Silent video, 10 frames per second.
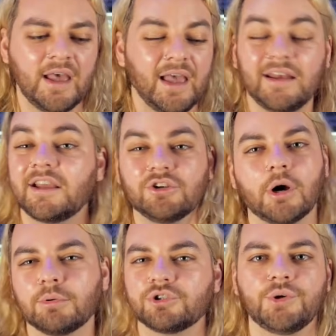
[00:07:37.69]
and he can
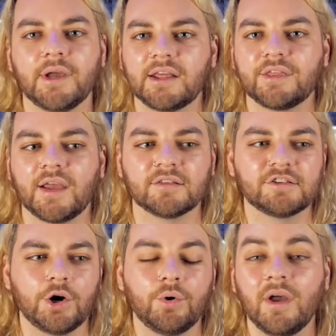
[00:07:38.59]
troubleshoot anything
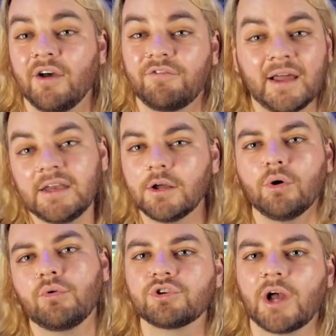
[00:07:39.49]
so finding a
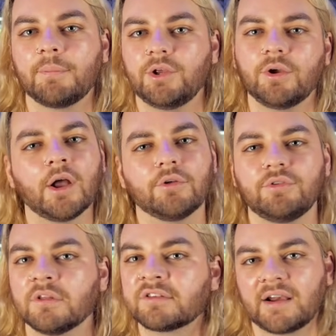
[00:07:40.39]
local shop that you can go
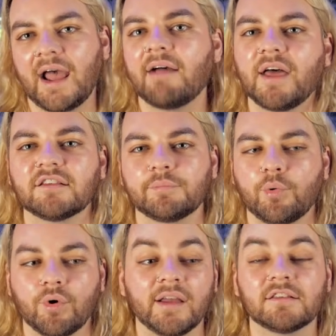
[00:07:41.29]
to that's going to have that
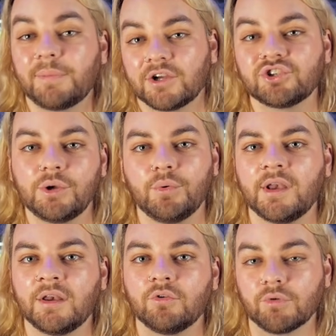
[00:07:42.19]
support especially
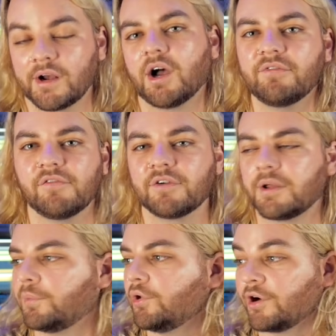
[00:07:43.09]
when running off of a
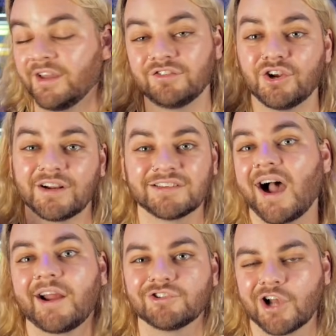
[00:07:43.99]
computer is your
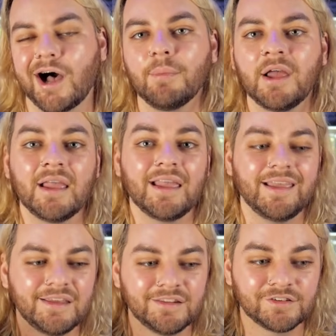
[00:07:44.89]
entire job
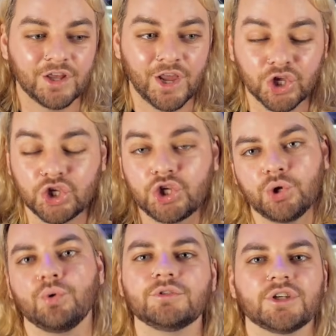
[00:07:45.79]
is
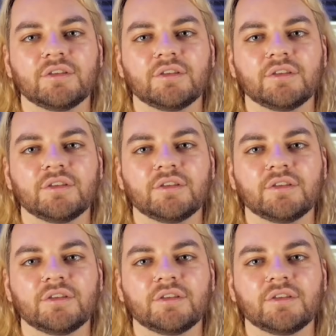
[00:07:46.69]
huge.